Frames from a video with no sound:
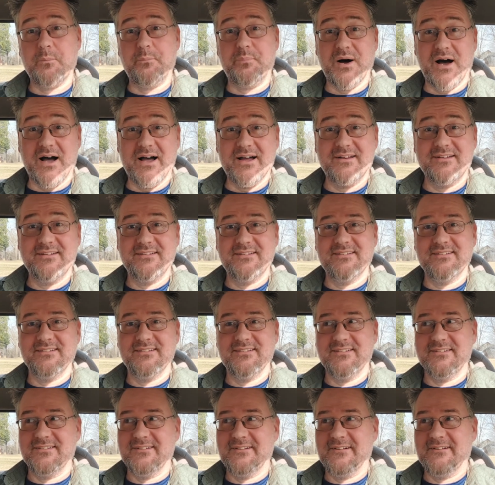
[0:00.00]
But
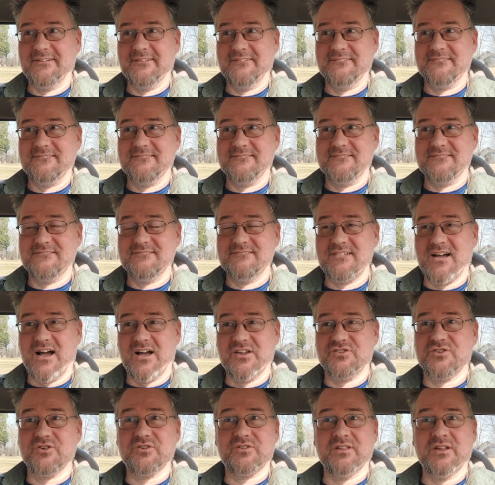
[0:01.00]

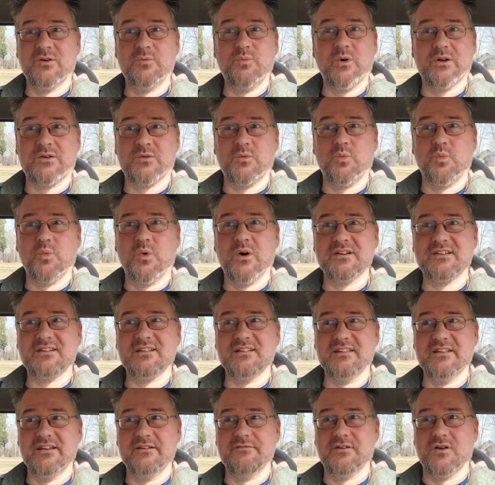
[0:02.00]
I certainly wouldn't want
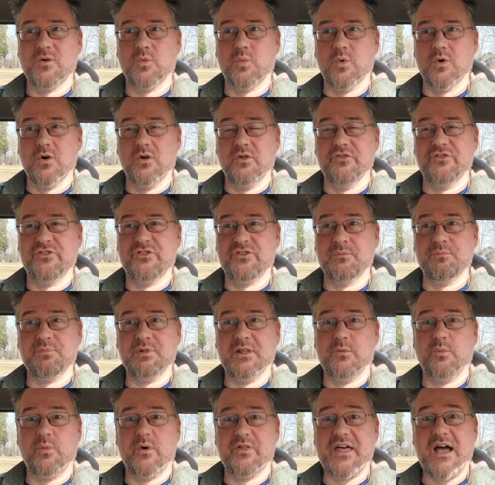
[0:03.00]
to live in a world
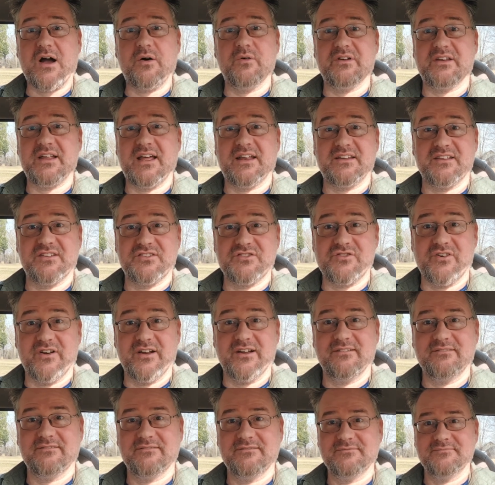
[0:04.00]
simply without
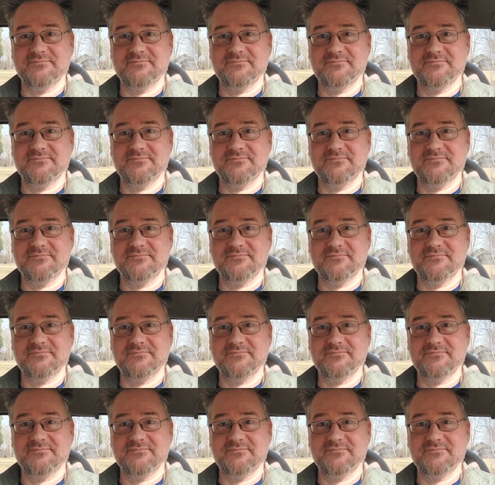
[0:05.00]
dentistry.